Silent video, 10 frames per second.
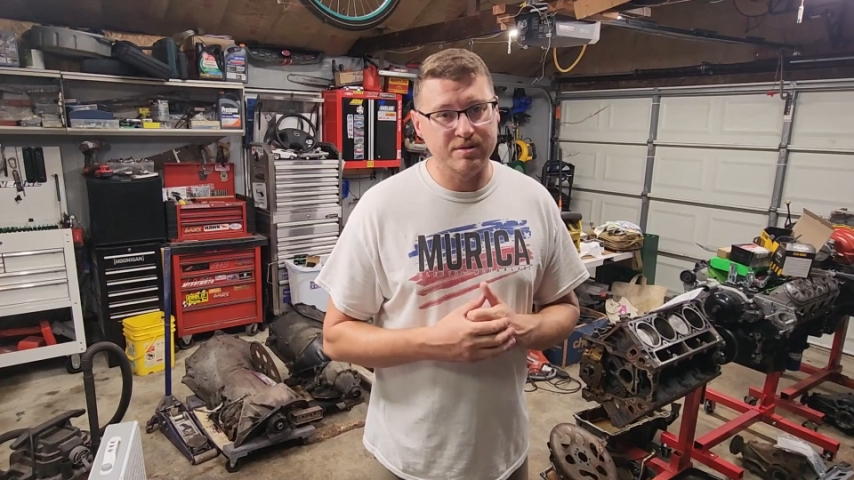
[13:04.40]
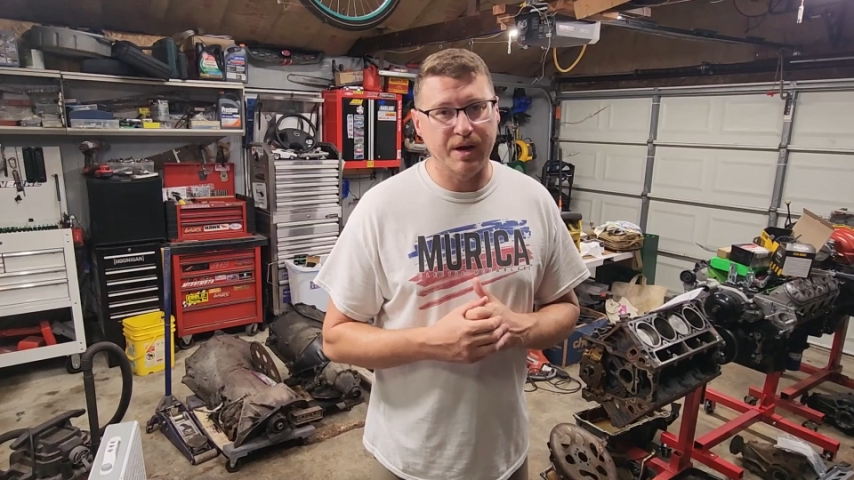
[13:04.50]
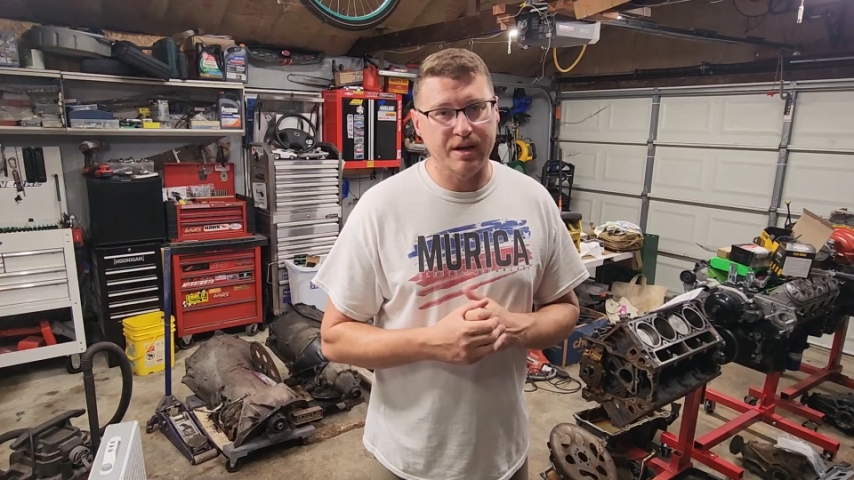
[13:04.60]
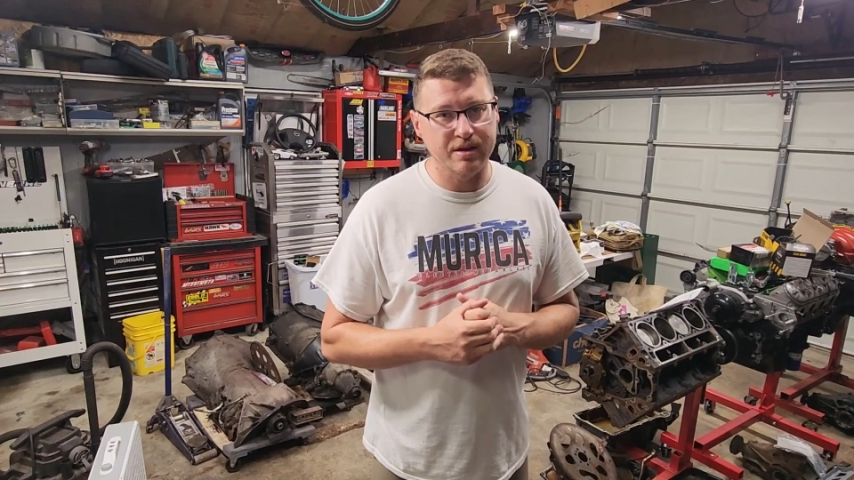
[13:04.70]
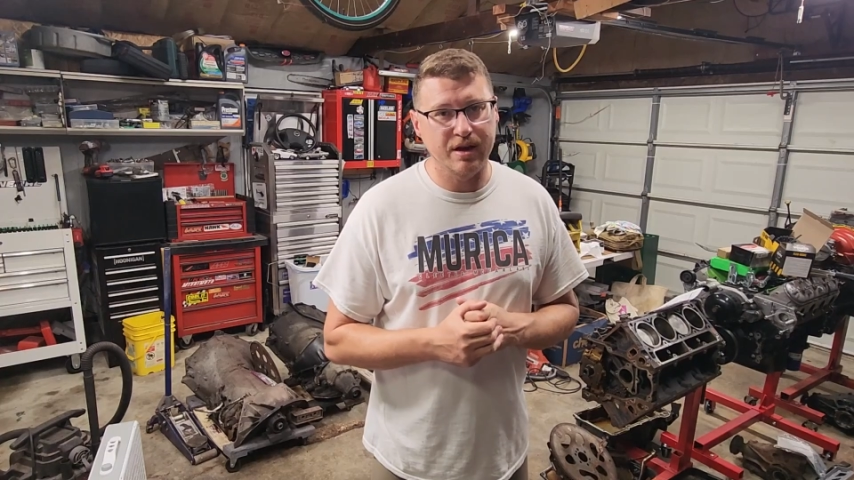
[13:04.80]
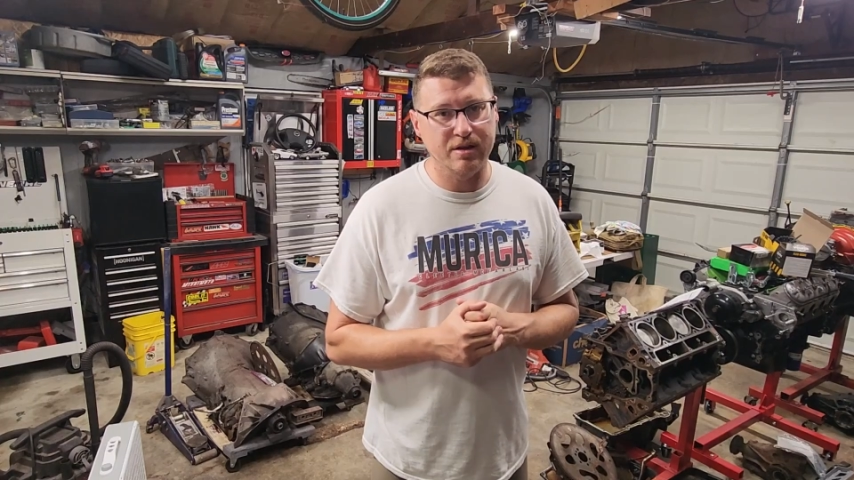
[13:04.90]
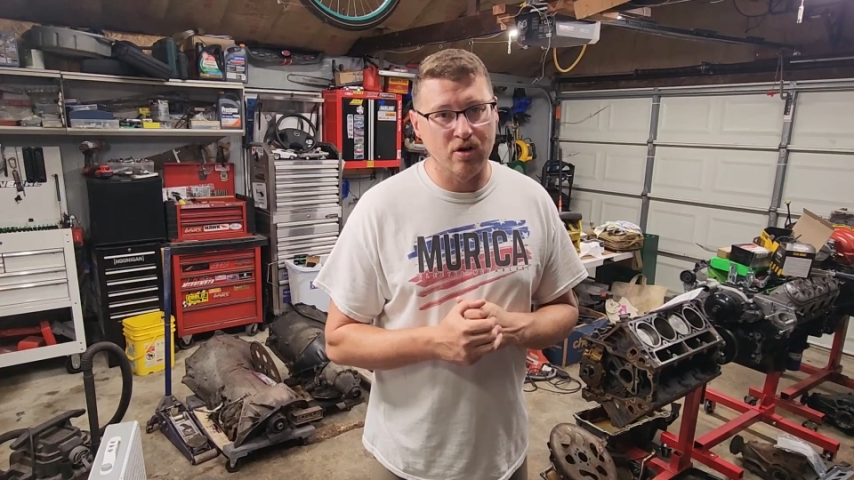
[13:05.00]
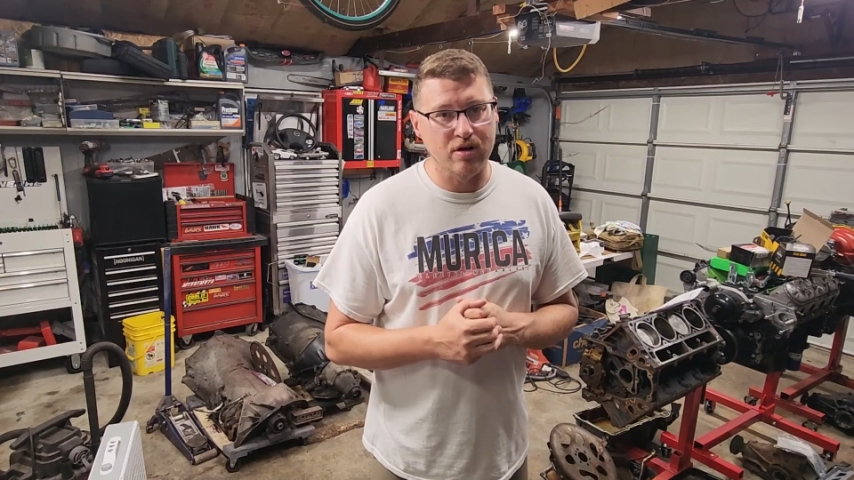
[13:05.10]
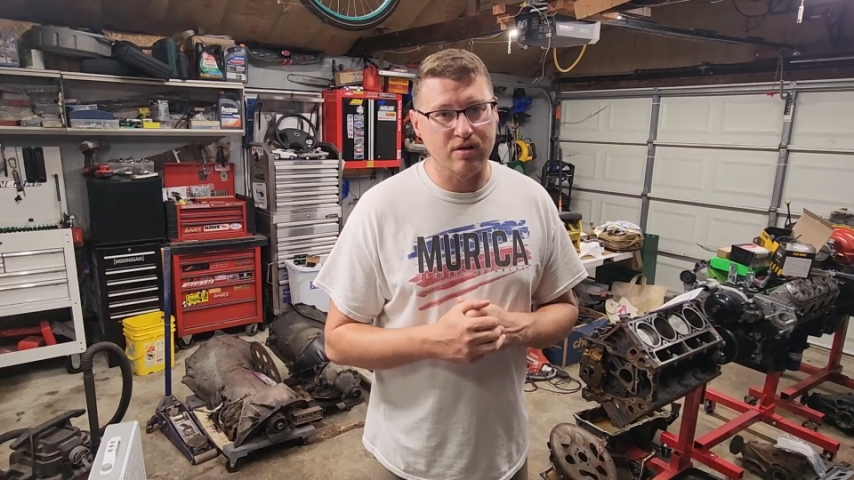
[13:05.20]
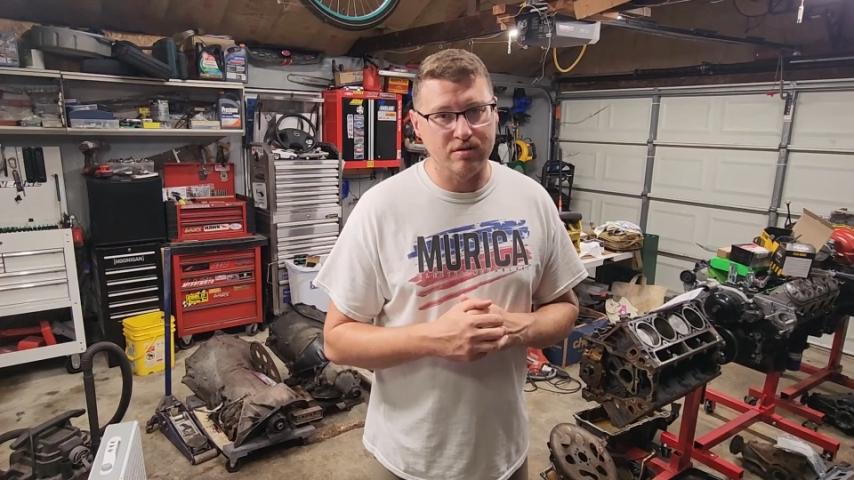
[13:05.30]
probably going to take
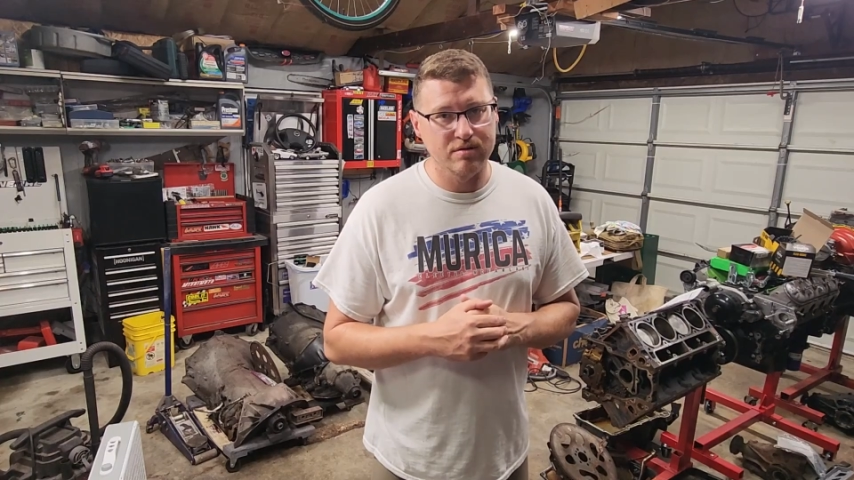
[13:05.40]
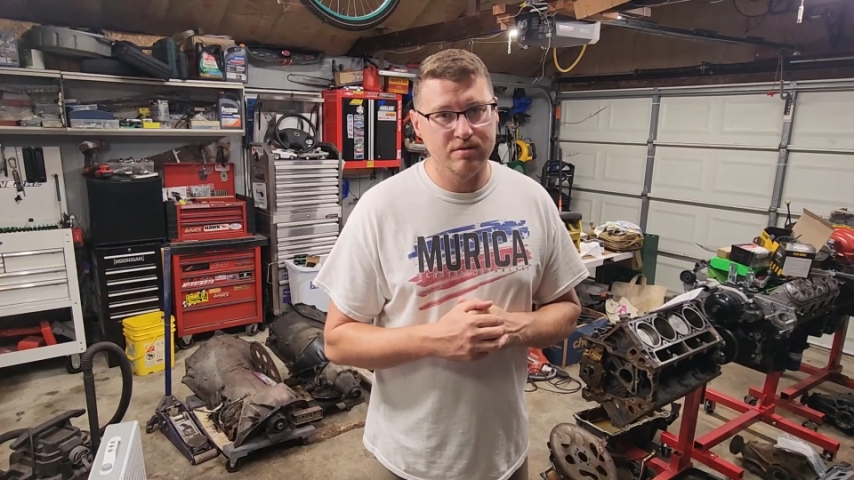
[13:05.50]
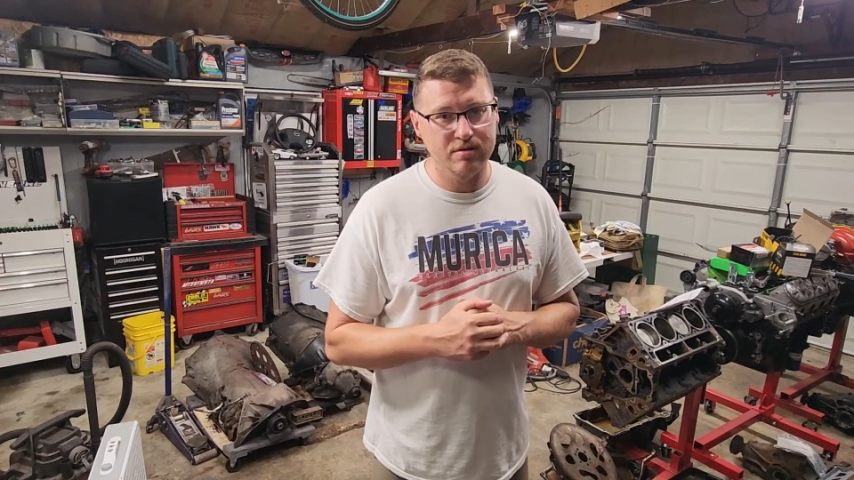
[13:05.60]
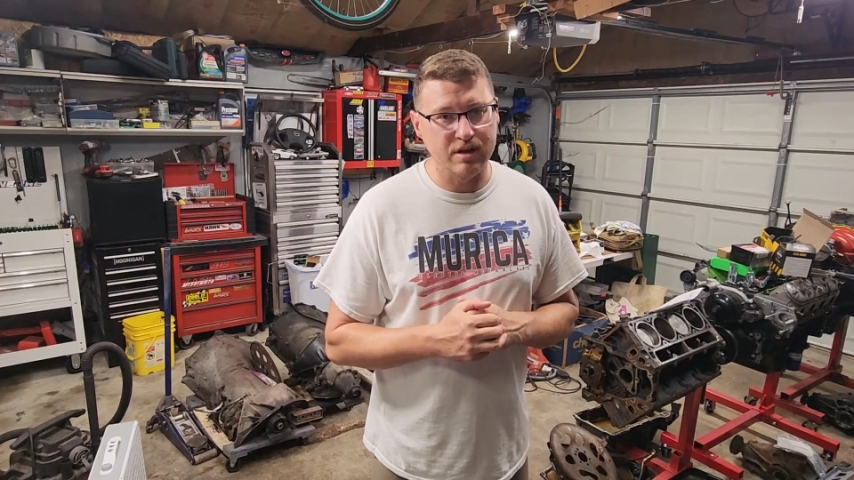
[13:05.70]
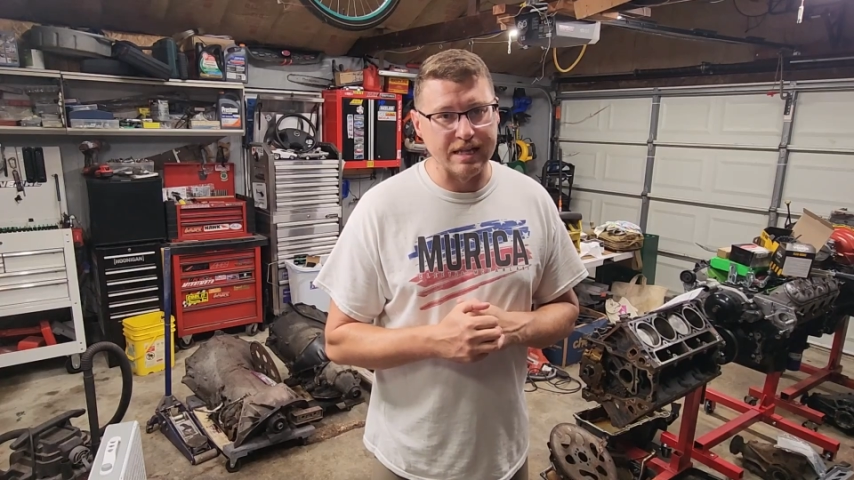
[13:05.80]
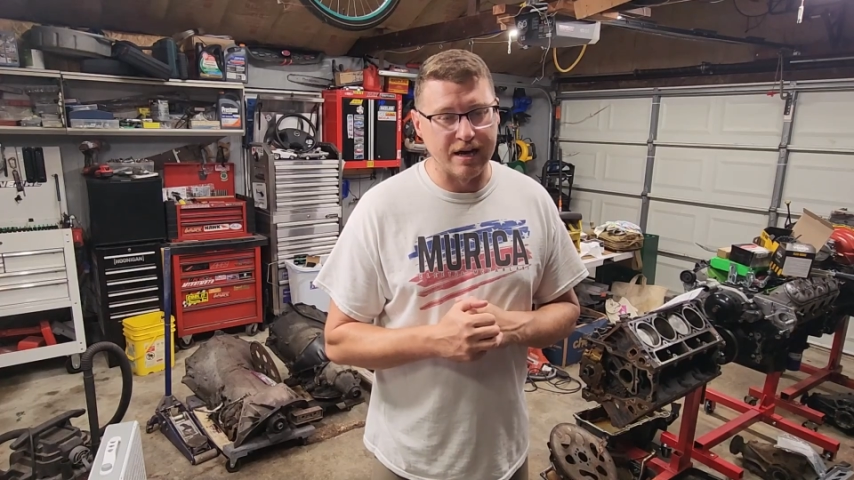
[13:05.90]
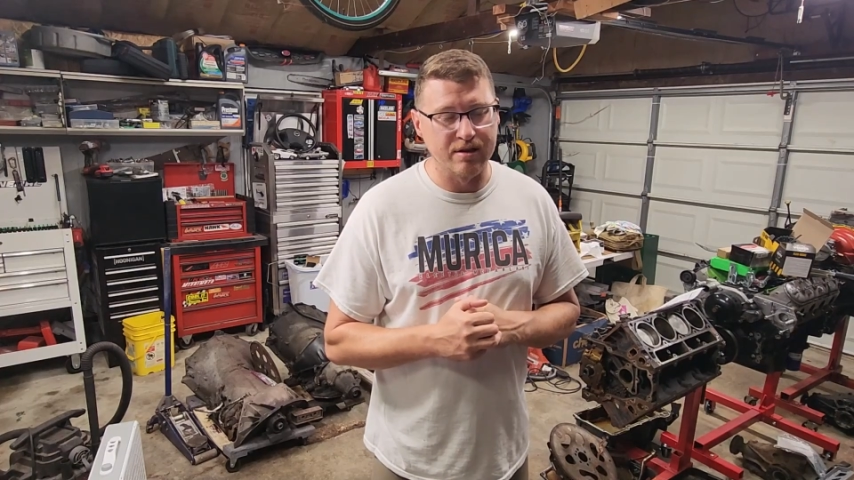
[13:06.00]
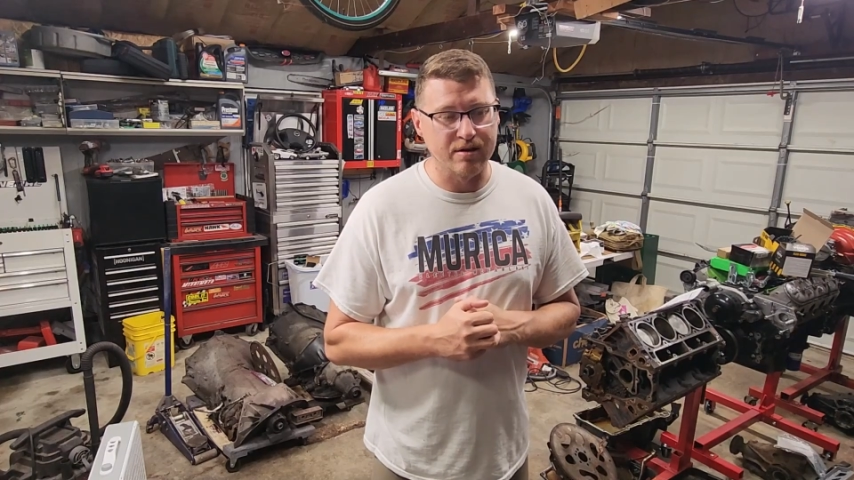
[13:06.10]
longer, a lot